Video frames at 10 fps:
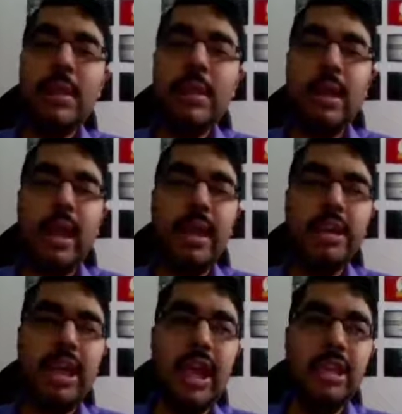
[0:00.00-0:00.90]
Like
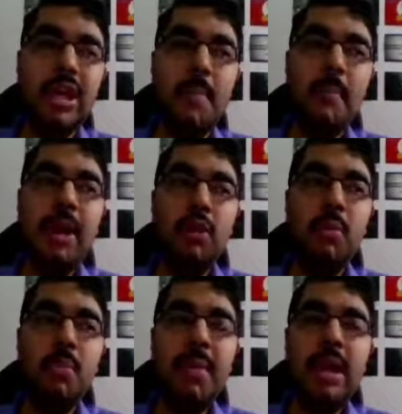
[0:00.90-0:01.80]
see, as compared to
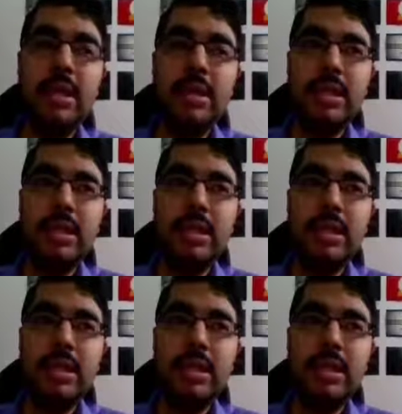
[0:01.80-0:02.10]
beers and